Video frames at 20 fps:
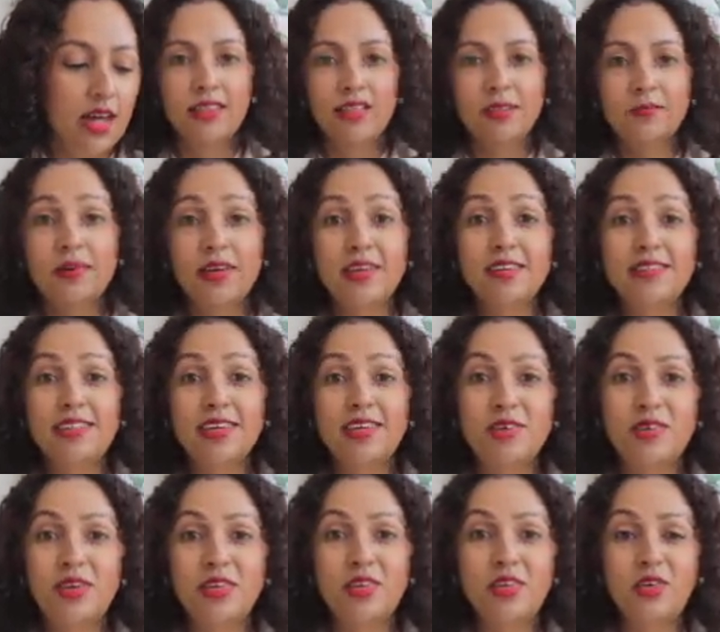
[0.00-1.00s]
The best thing
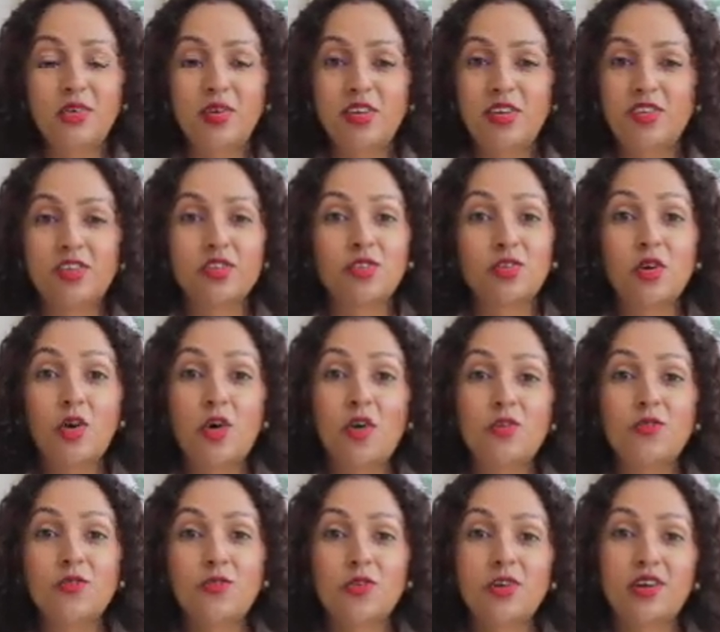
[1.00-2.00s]
you can do is just
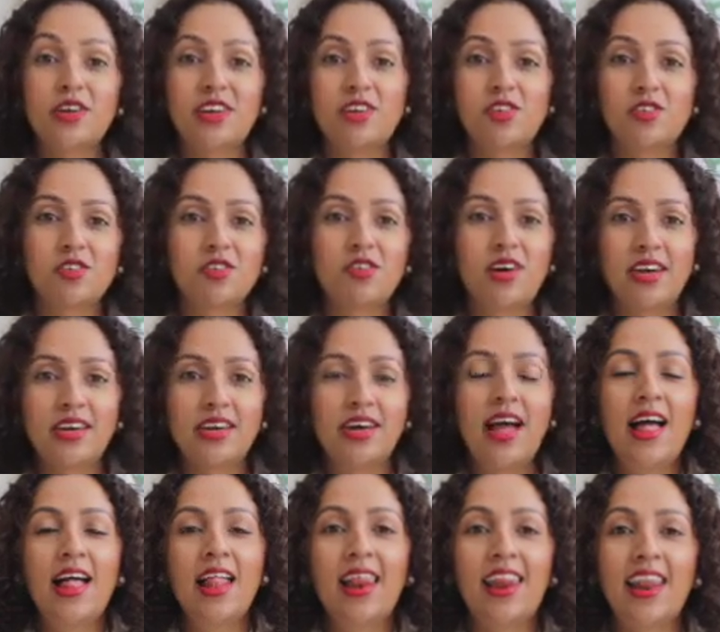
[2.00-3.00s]
go for it and
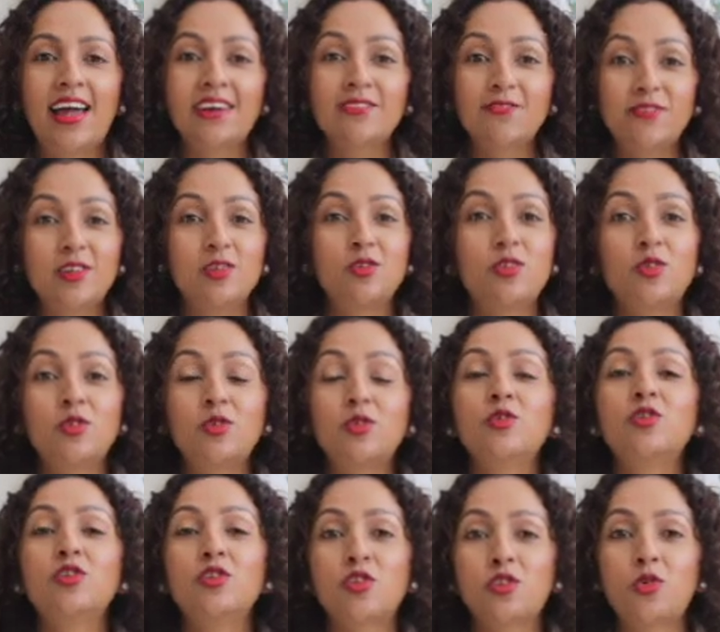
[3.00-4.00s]
try. Life is
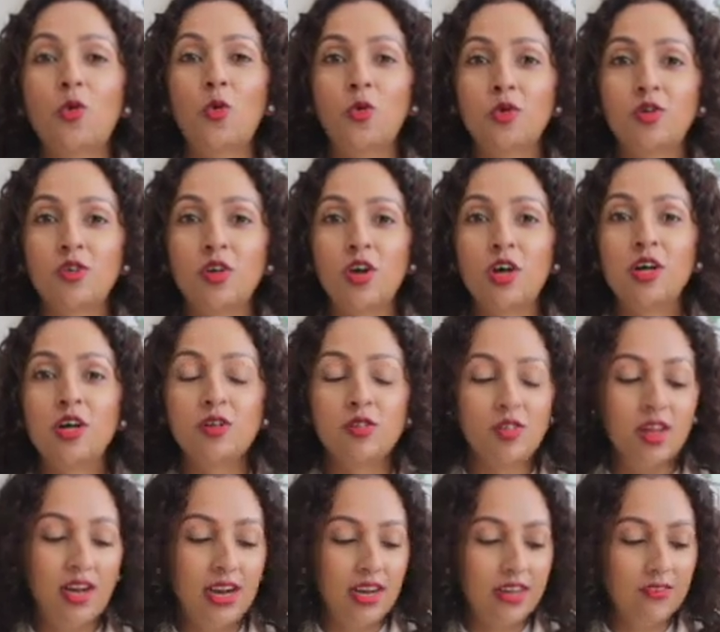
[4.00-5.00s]
too short
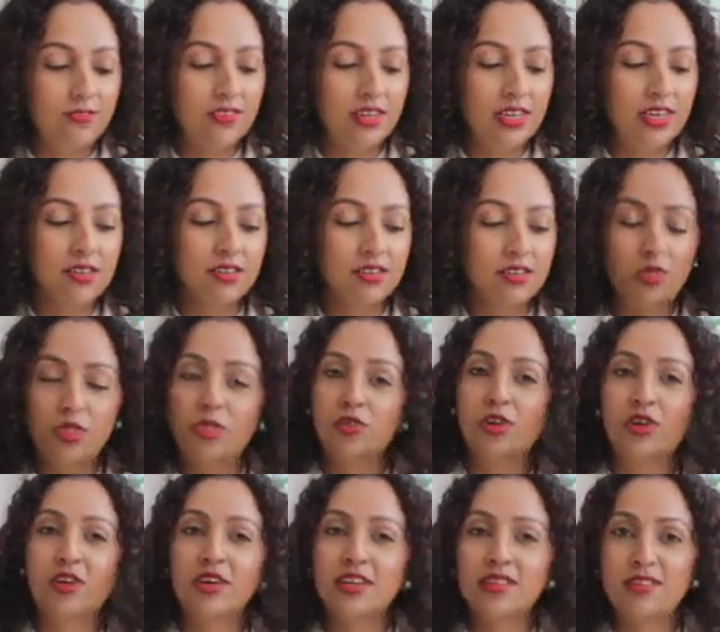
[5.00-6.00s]
to live it with
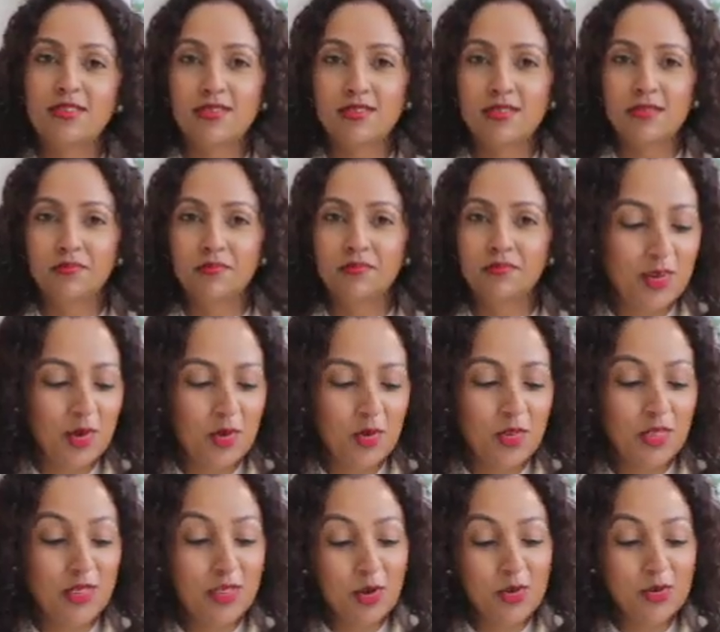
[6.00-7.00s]
regrets.
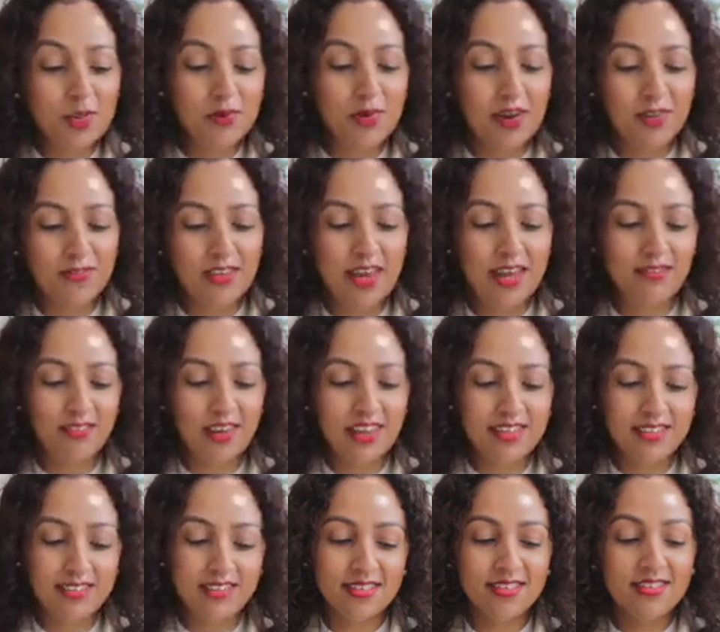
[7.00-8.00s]
So those are my 5
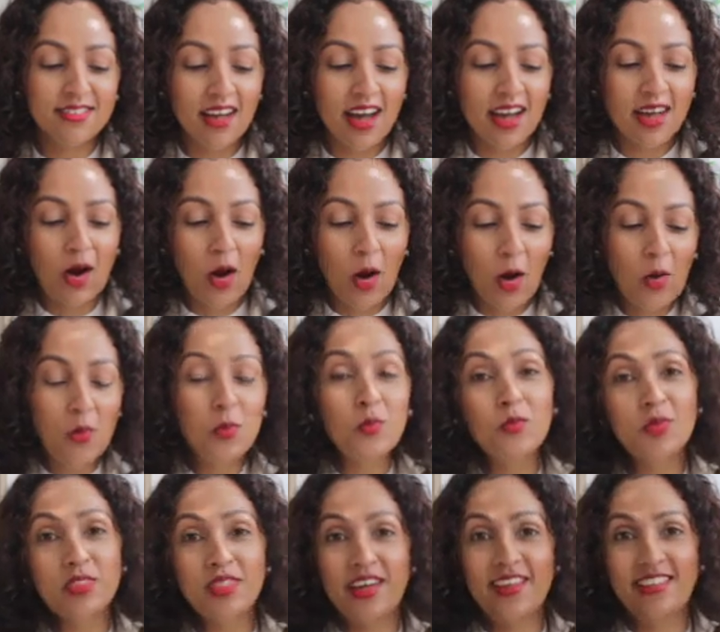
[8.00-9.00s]
lessons. I
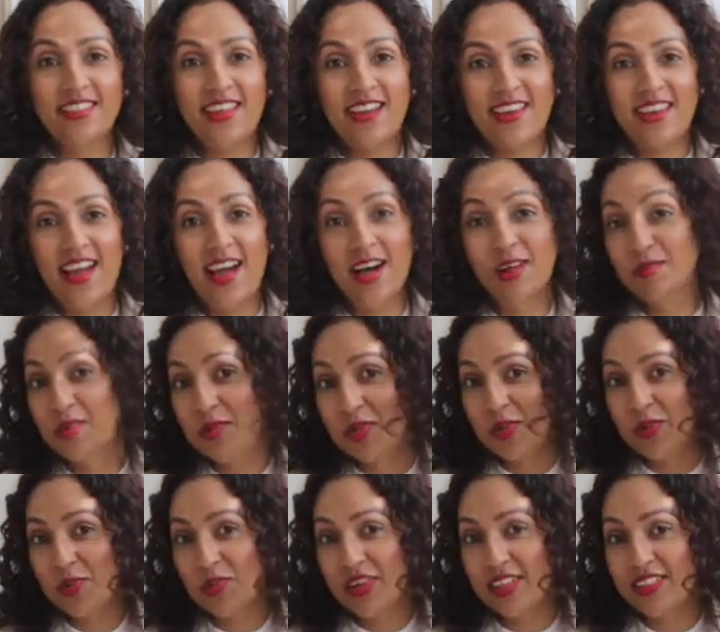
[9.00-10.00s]
hope that helped
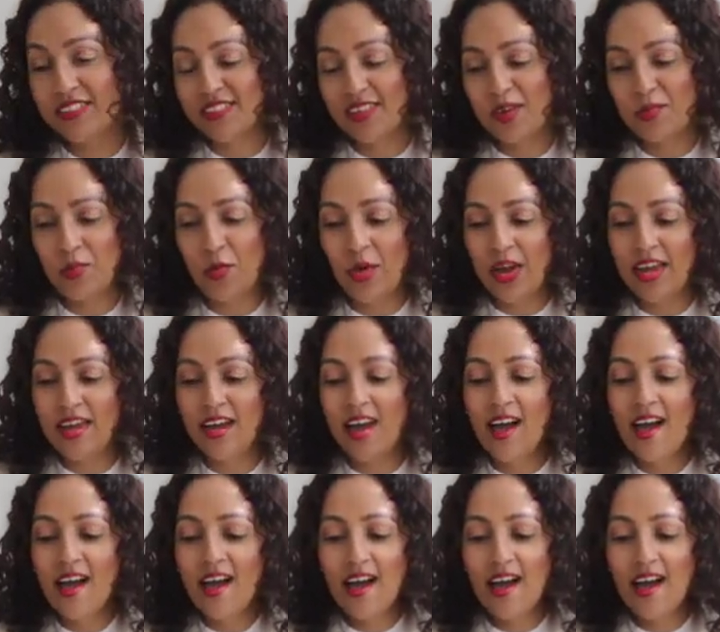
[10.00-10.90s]
you in some way.